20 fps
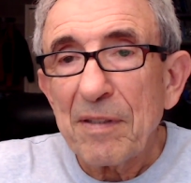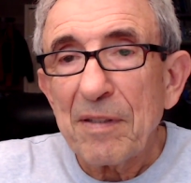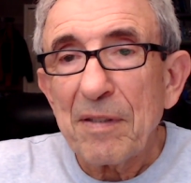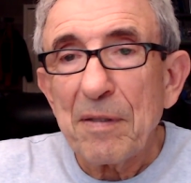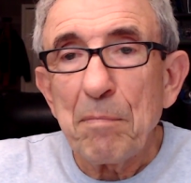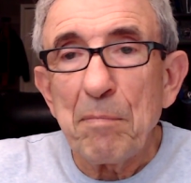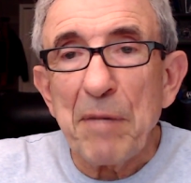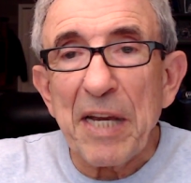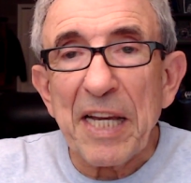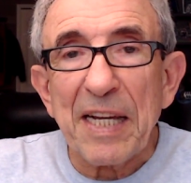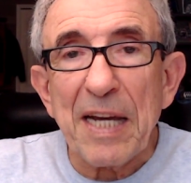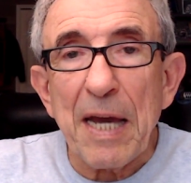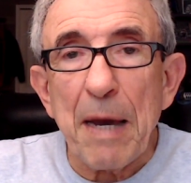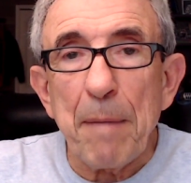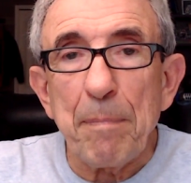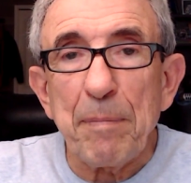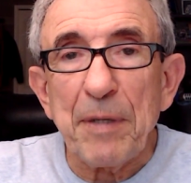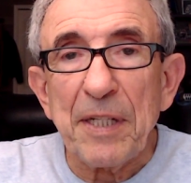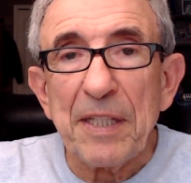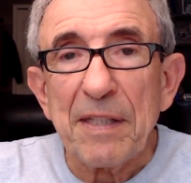make
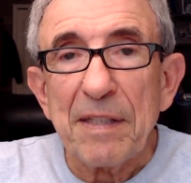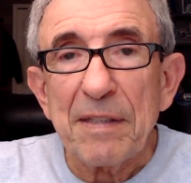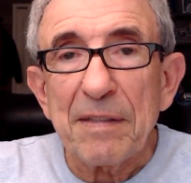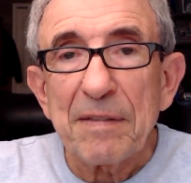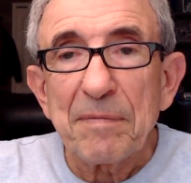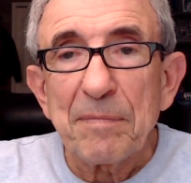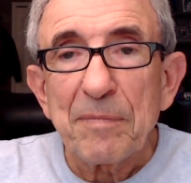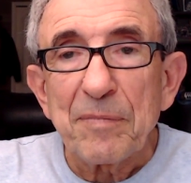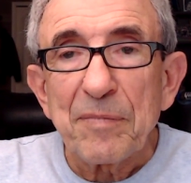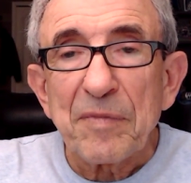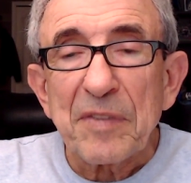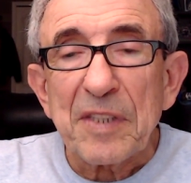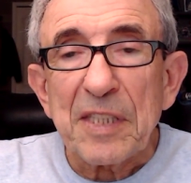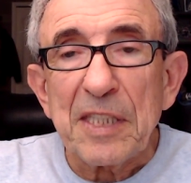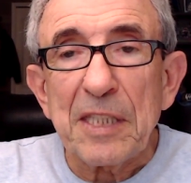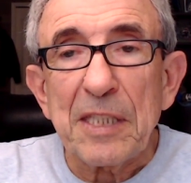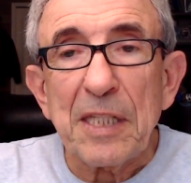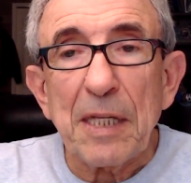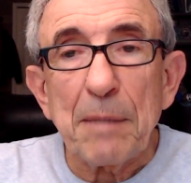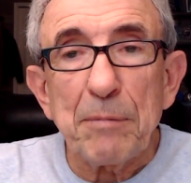happen.
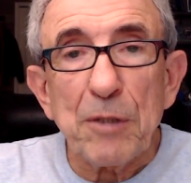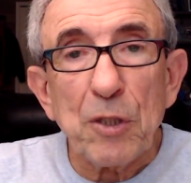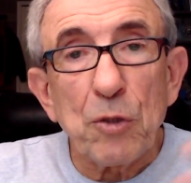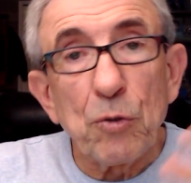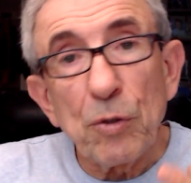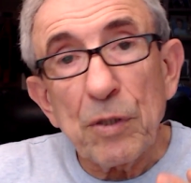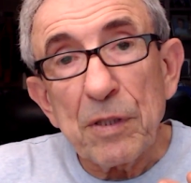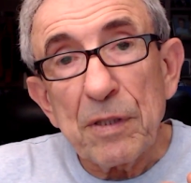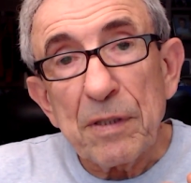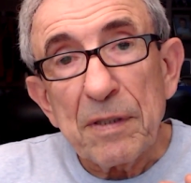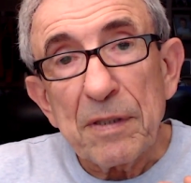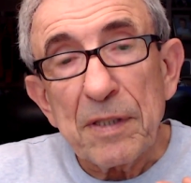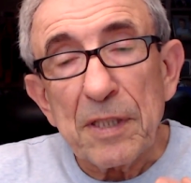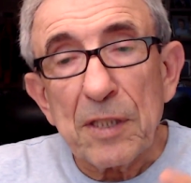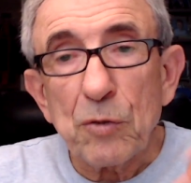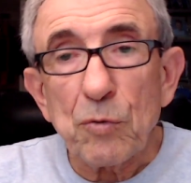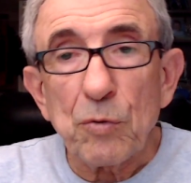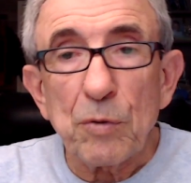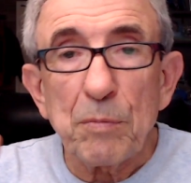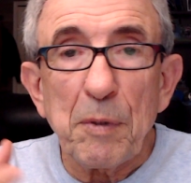It can be good,
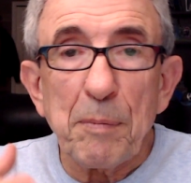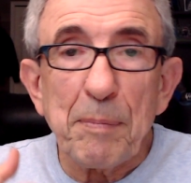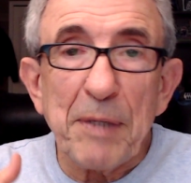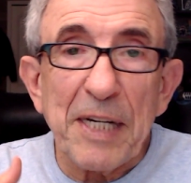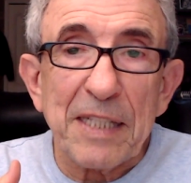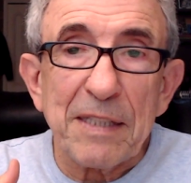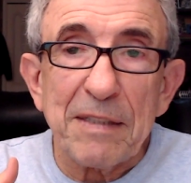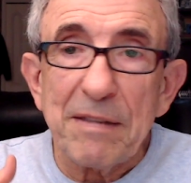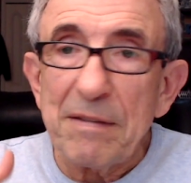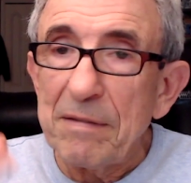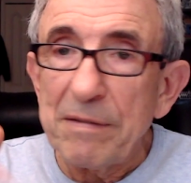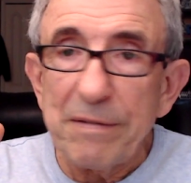it could be bad.